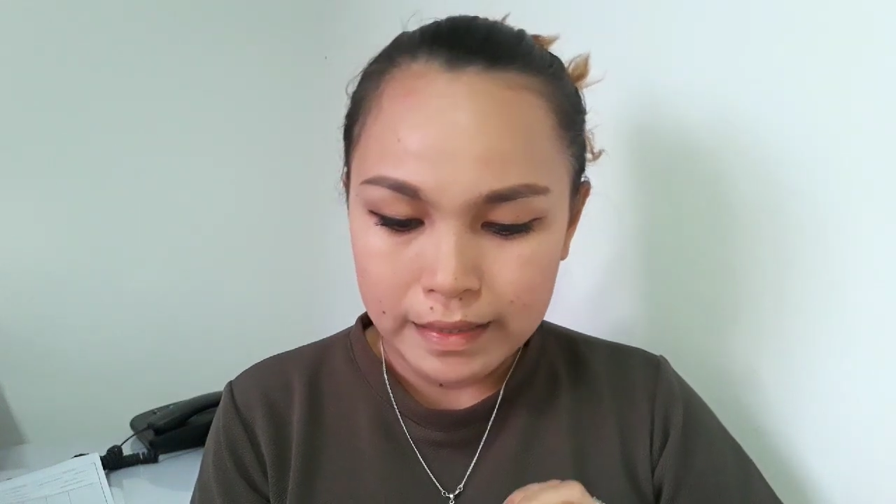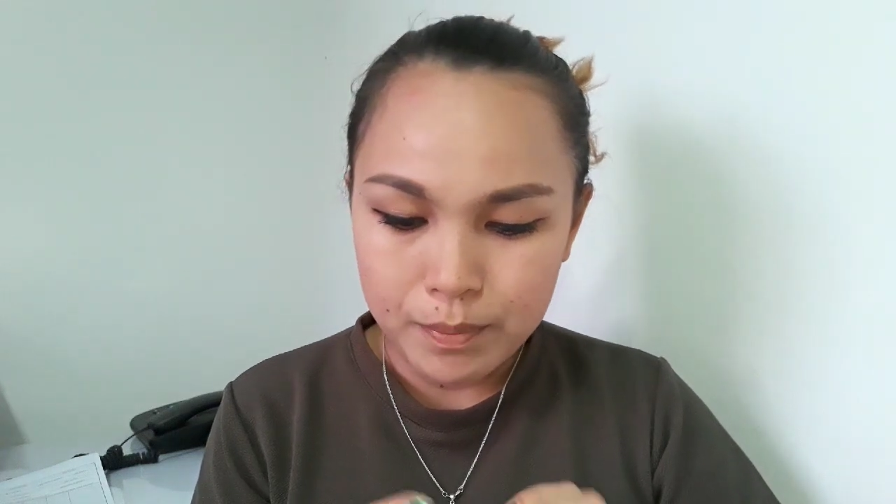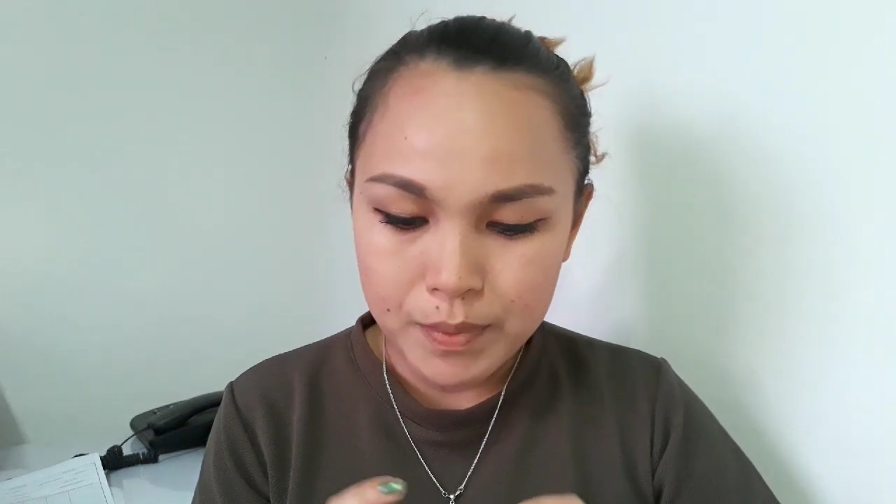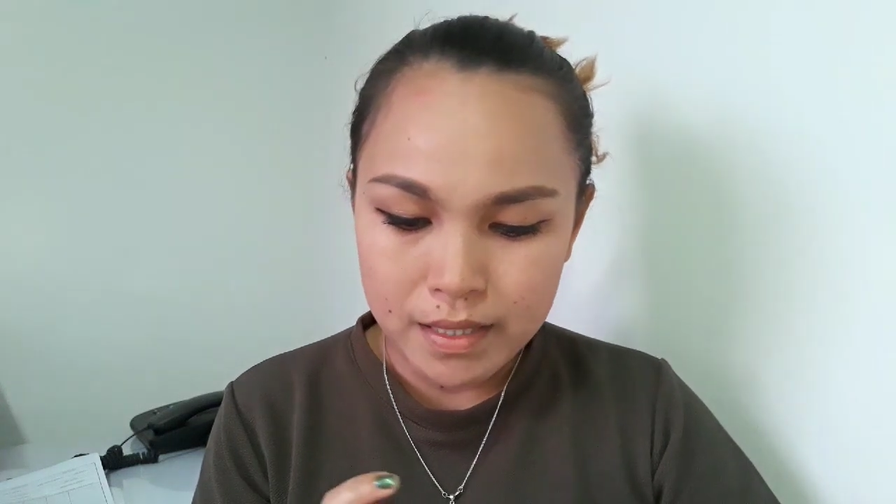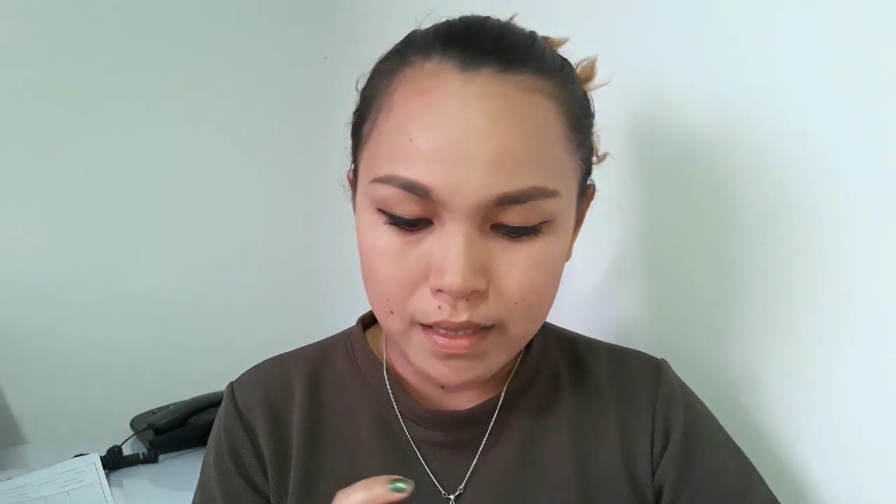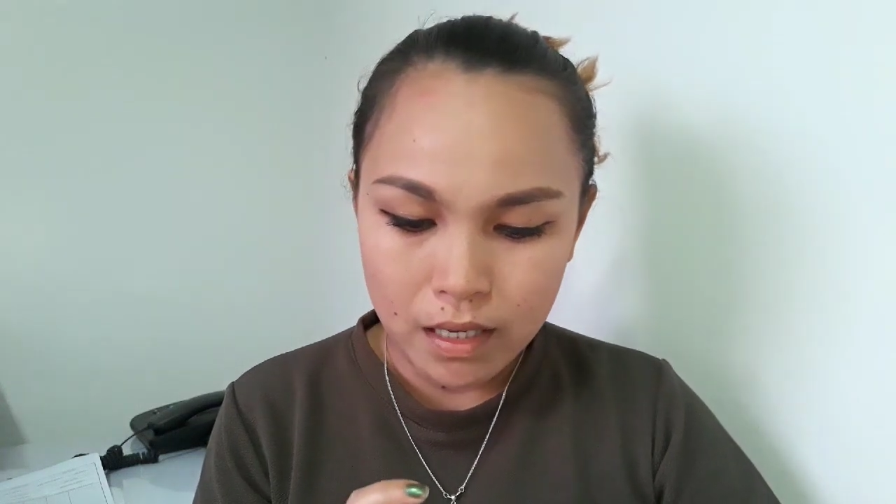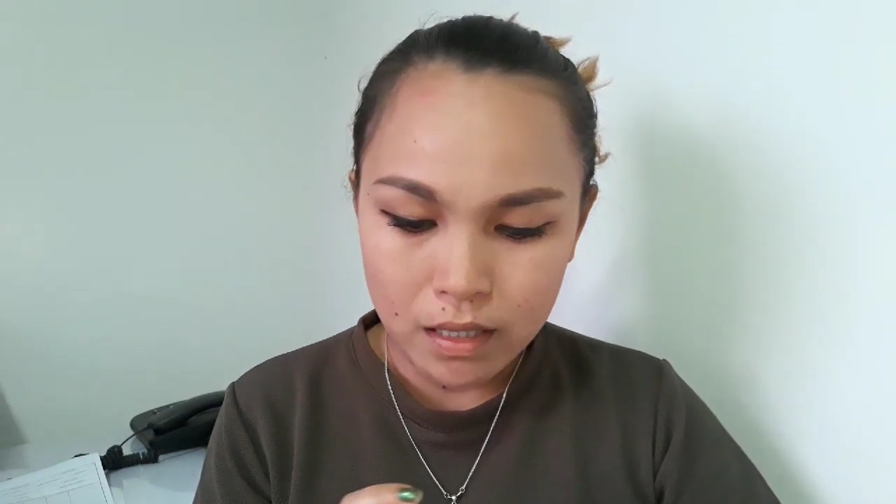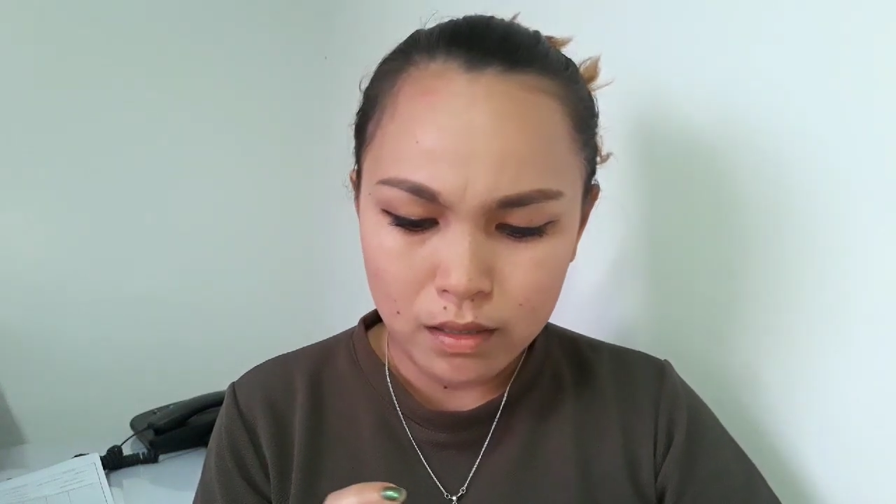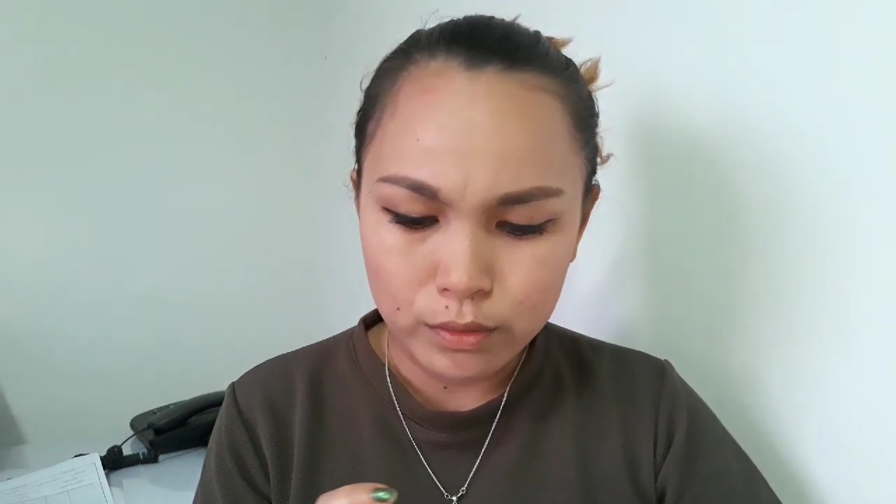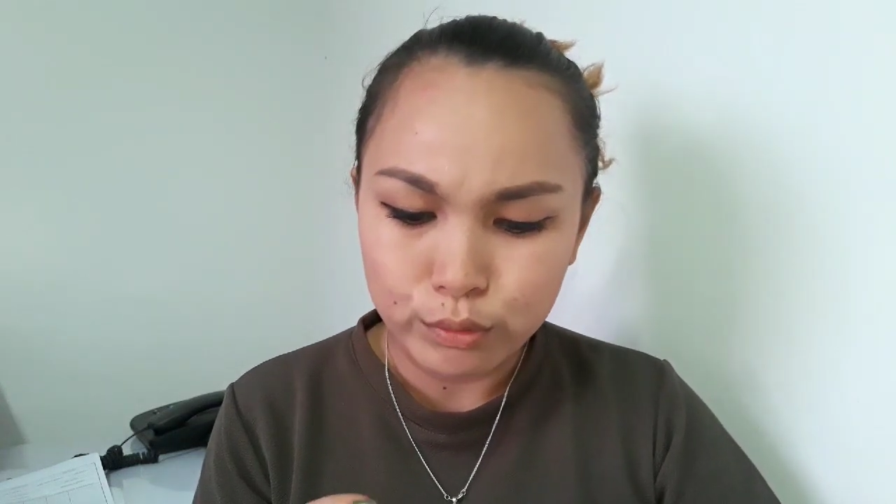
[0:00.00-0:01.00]

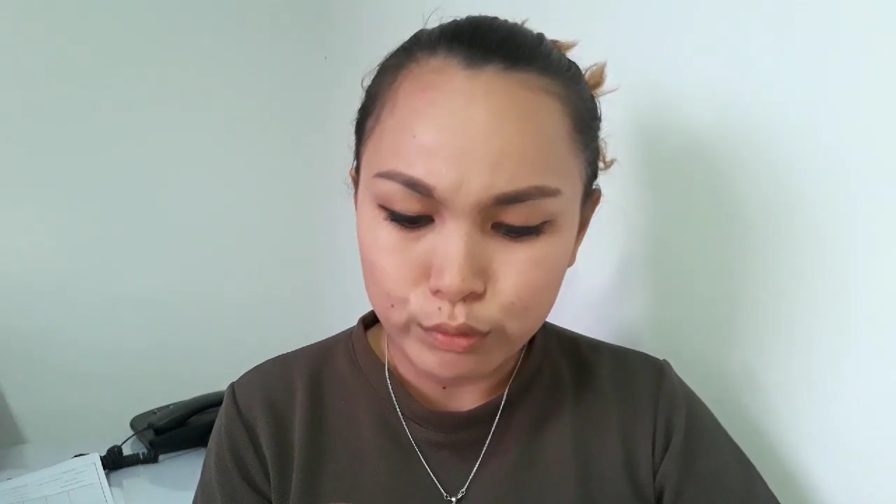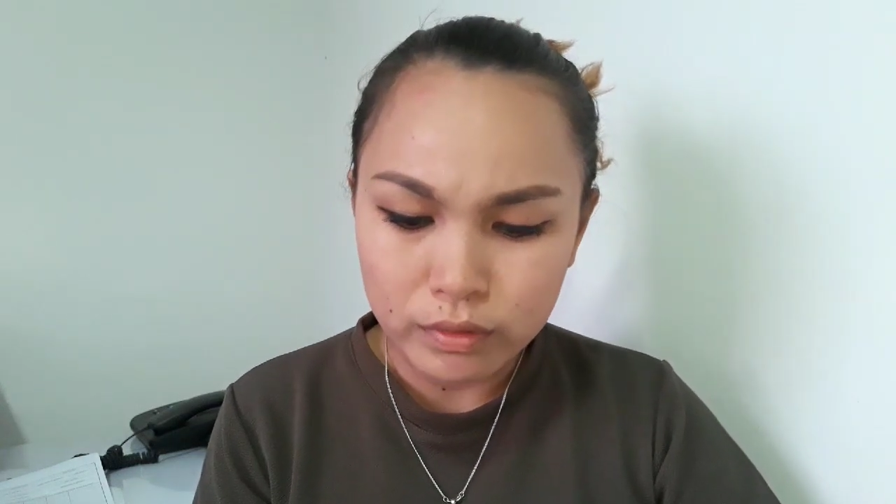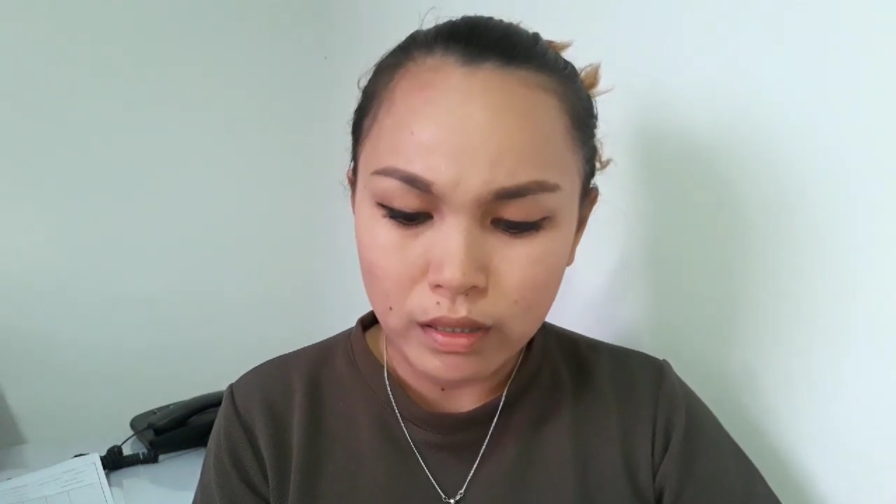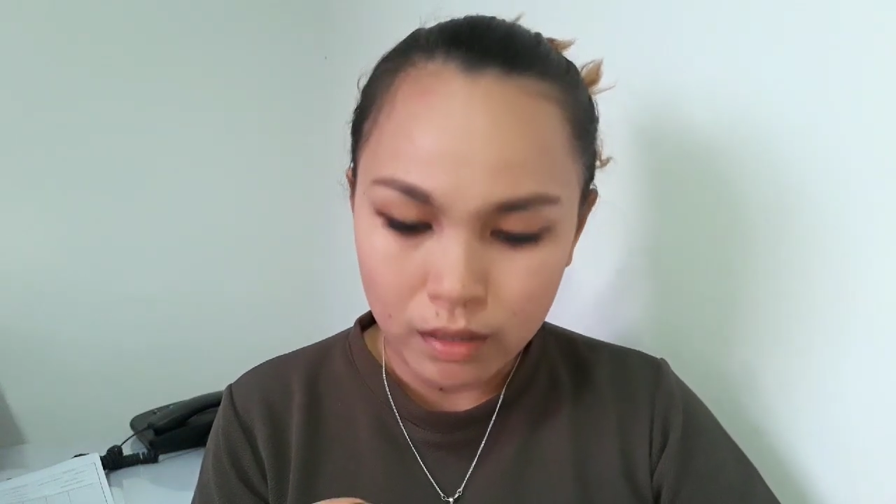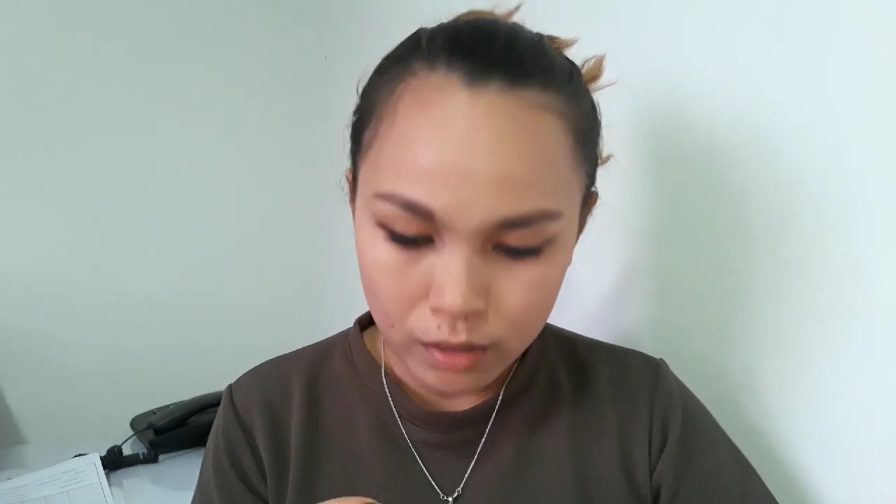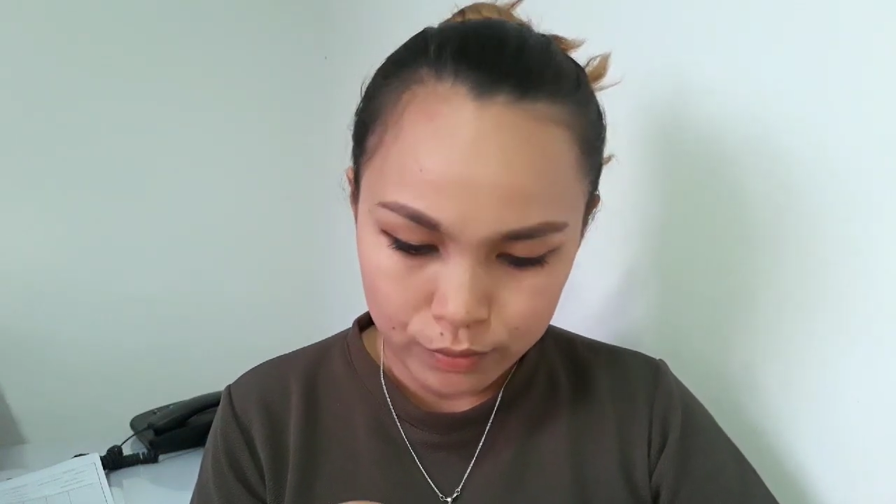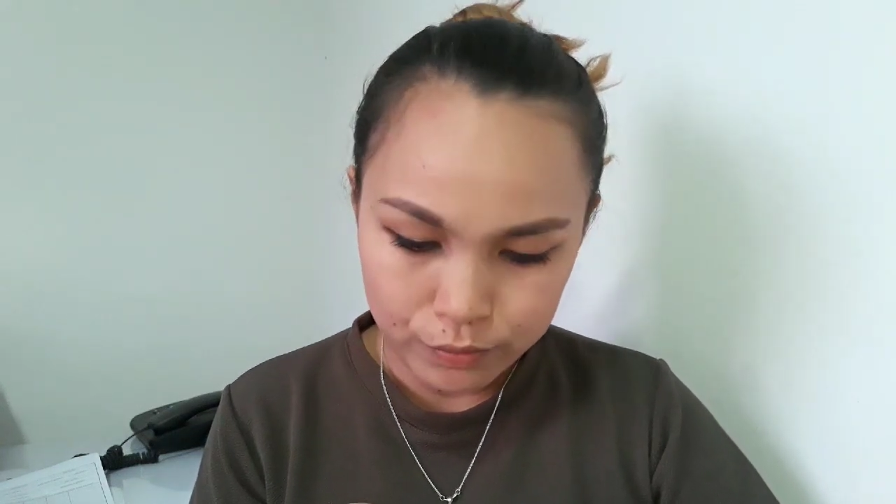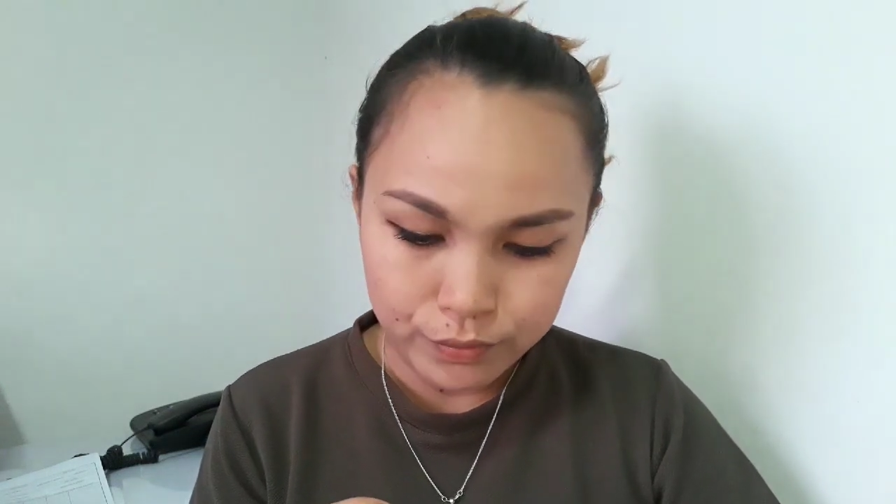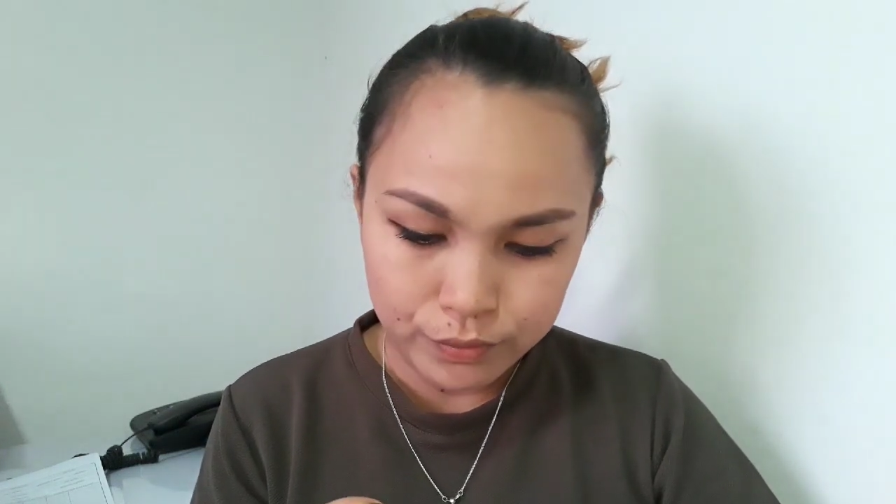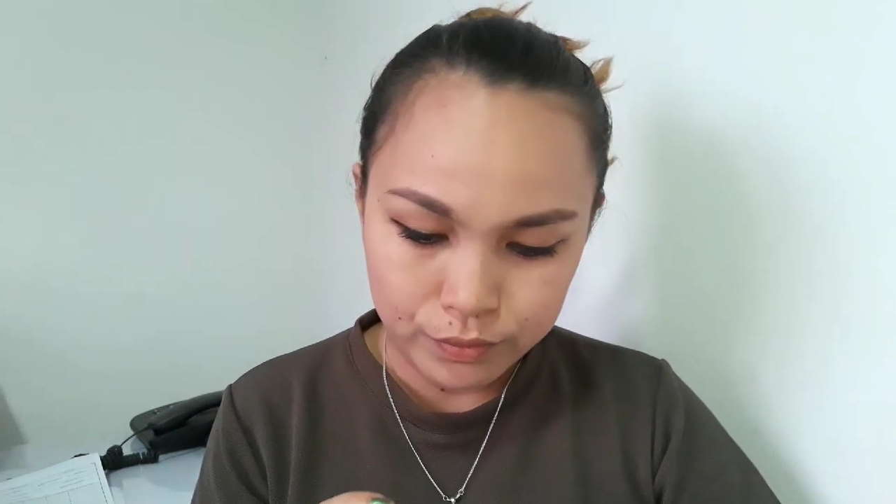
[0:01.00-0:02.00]
Lipstick Nude Love.